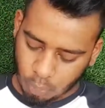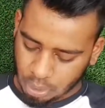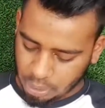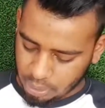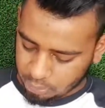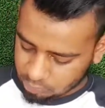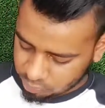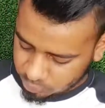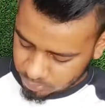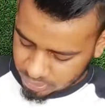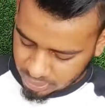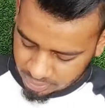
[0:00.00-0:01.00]
What
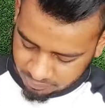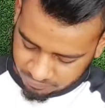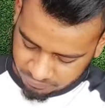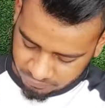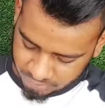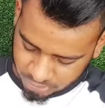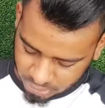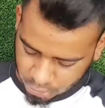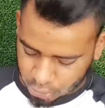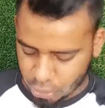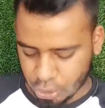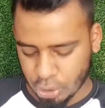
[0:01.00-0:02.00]
else we have
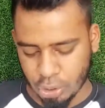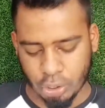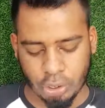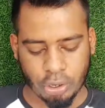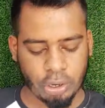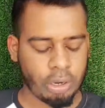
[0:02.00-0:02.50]
here?